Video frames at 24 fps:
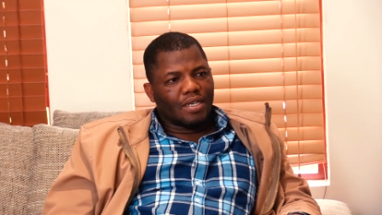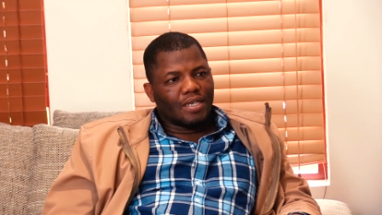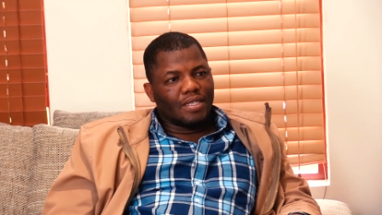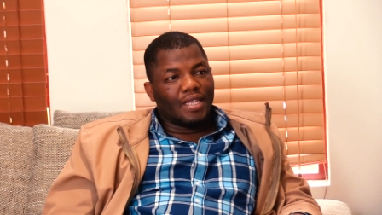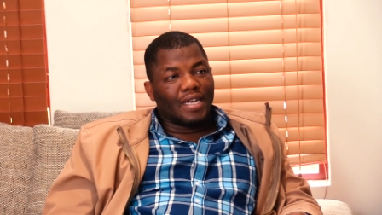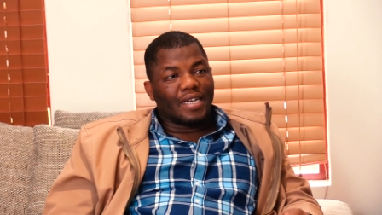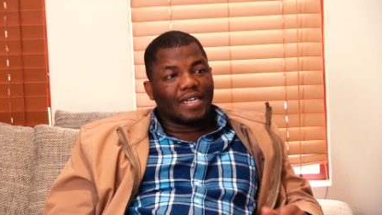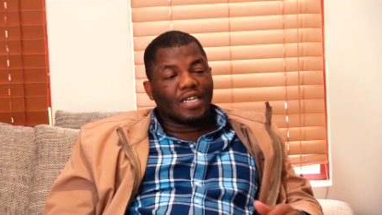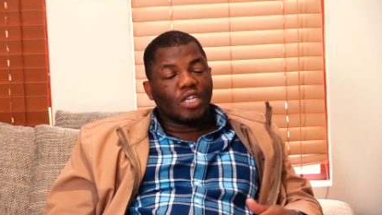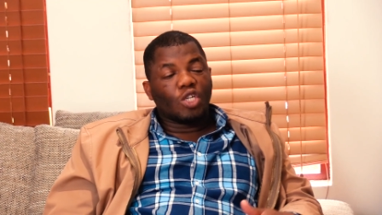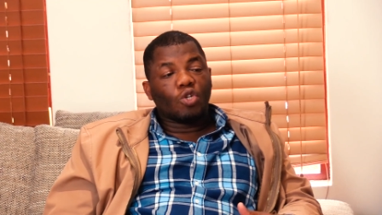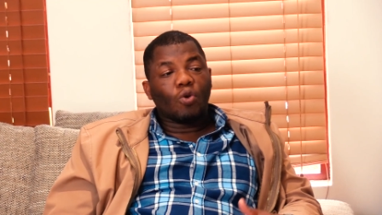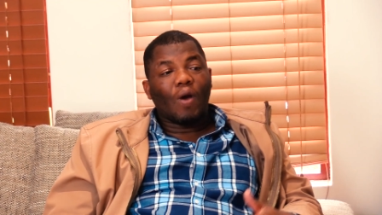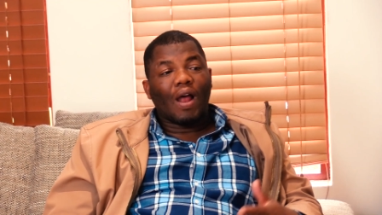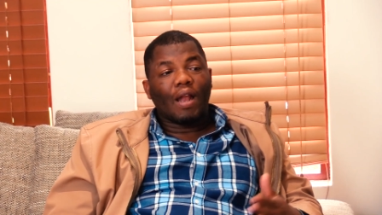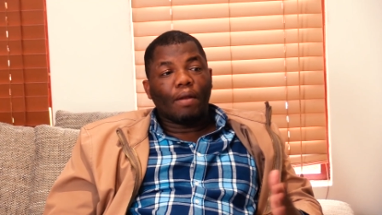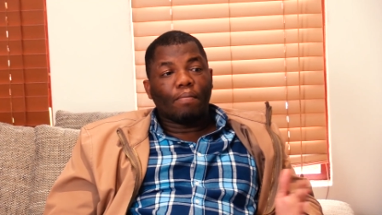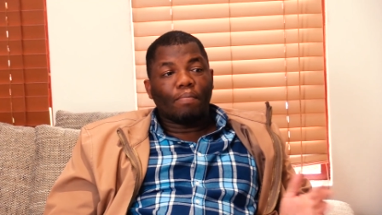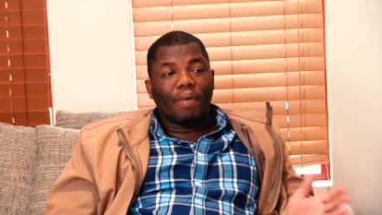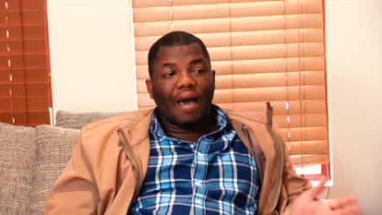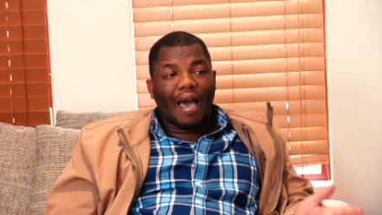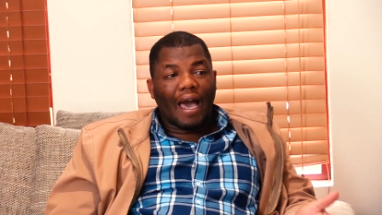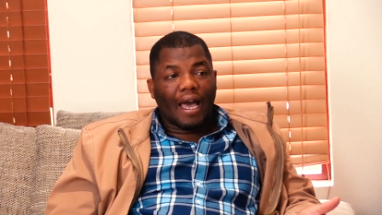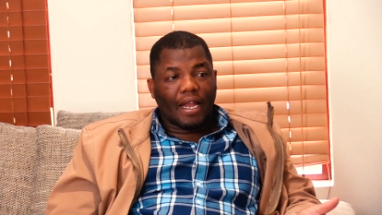the ritual
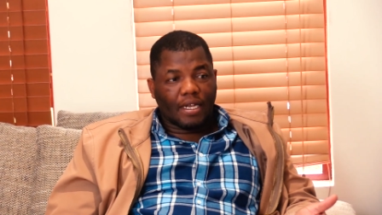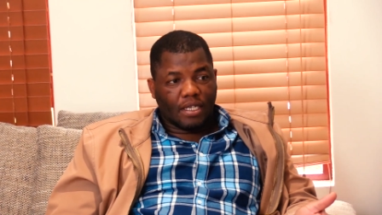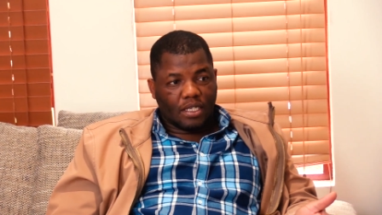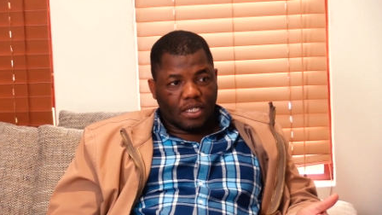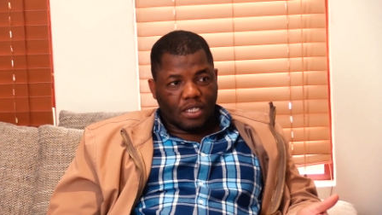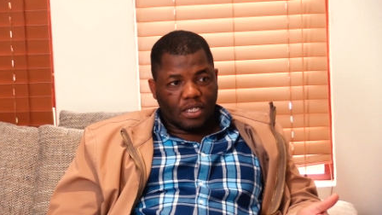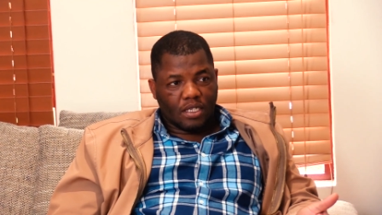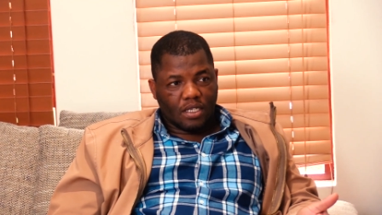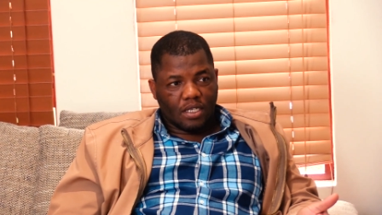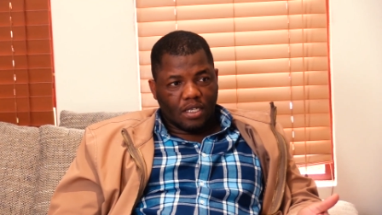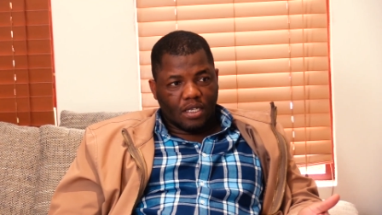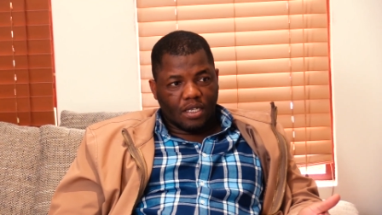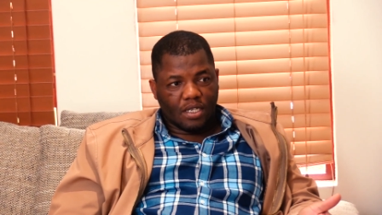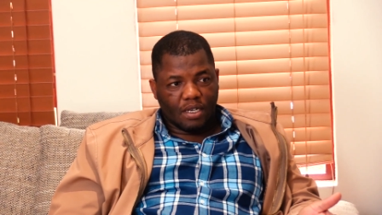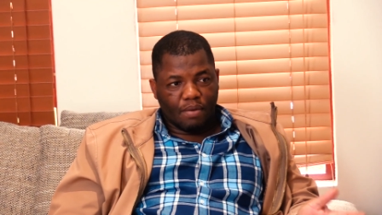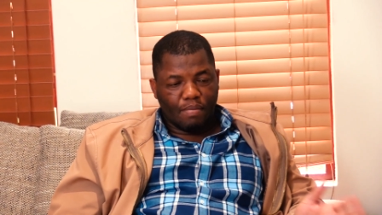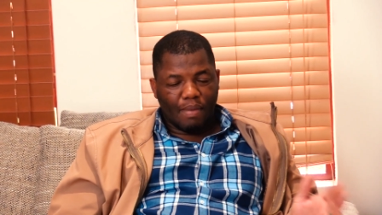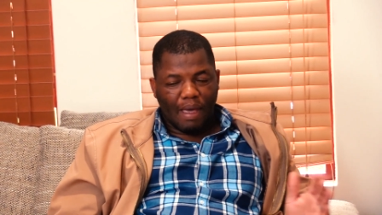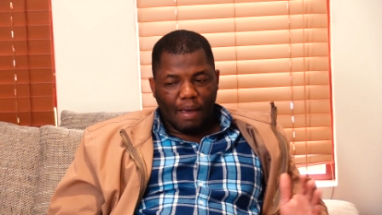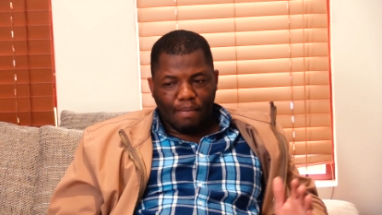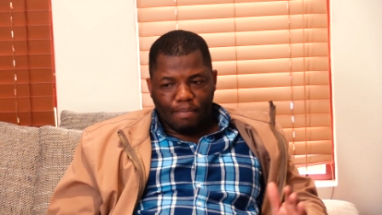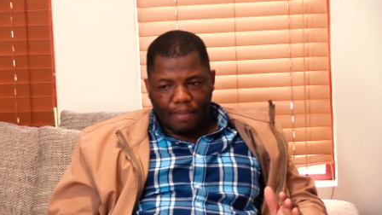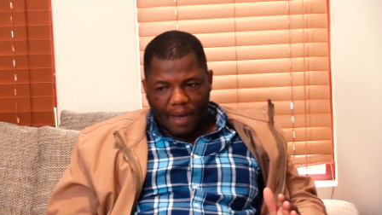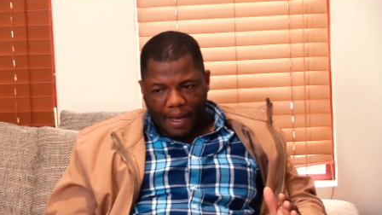part.
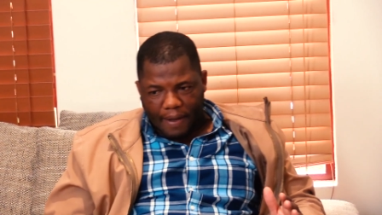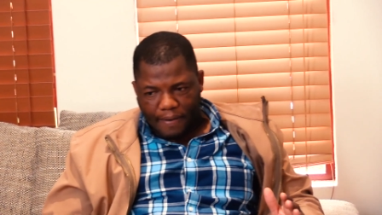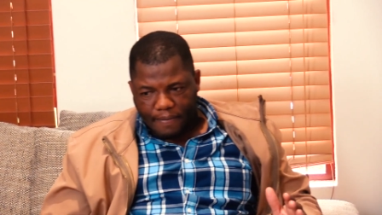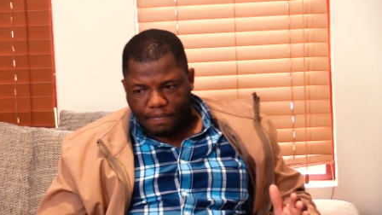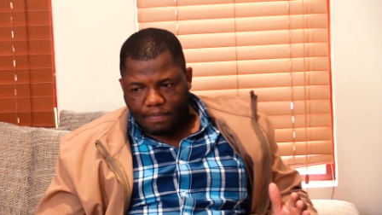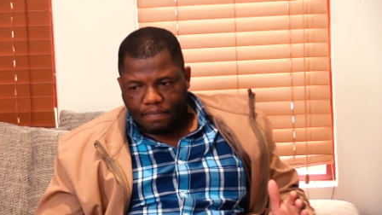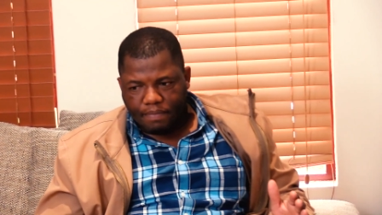Remember